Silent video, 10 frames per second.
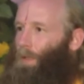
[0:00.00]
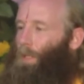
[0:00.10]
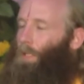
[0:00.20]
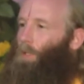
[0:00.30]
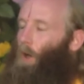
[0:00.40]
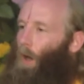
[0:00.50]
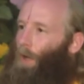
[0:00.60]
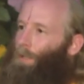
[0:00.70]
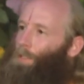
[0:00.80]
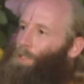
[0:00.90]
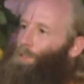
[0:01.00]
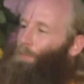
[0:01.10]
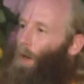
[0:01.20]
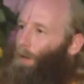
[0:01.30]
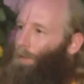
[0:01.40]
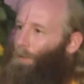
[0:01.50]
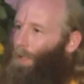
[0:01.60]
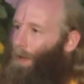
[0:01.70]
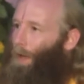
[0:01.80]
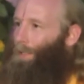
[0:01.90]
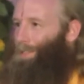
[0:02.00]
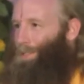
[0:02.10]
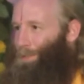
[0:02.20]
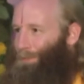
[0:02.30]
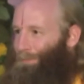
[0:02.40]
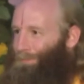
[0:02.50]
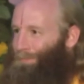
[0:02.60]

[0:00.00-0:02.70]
that God is smarter than us.